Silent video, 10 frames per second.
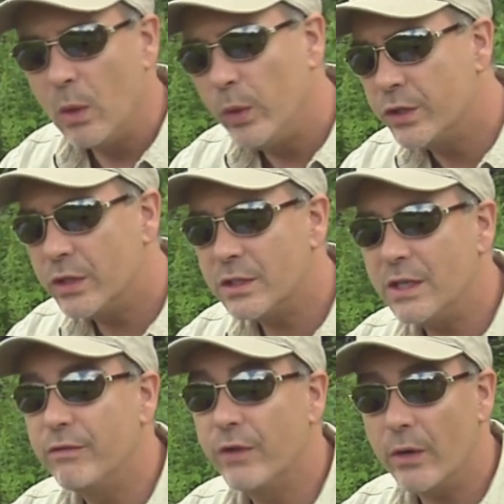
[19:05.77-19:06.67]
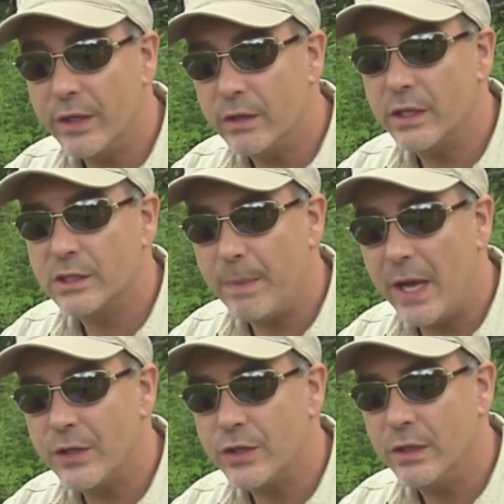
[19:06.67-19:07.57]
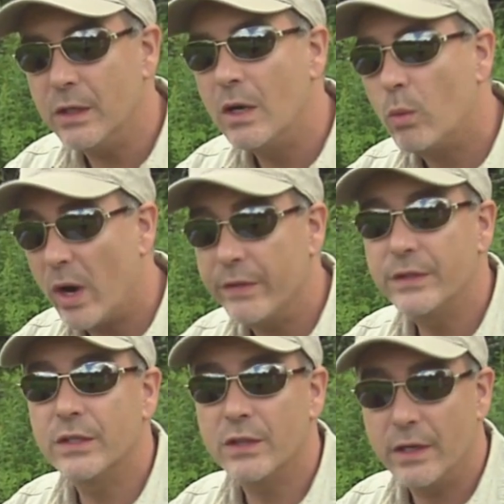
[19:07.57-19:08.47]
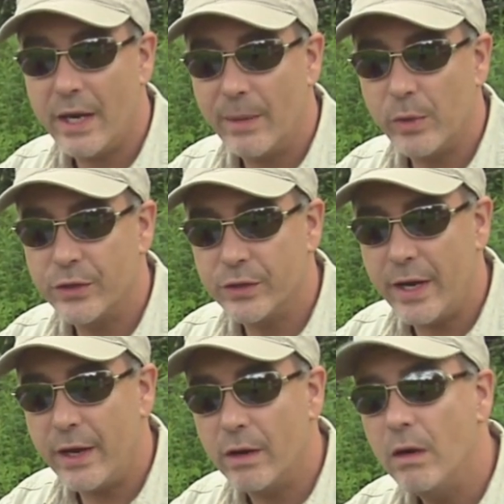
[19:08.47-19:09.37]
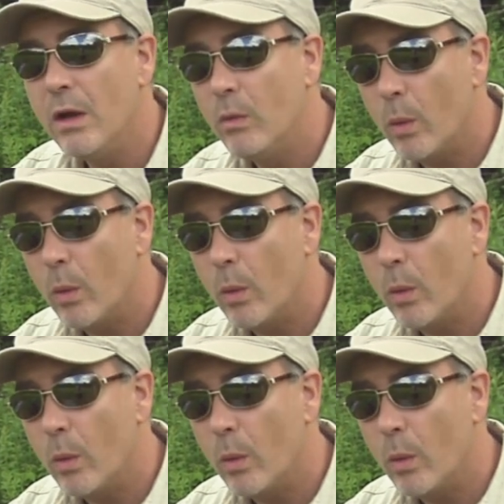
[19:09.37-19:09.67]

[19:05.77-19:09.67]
We should see very good expansion while this is on high pressure air.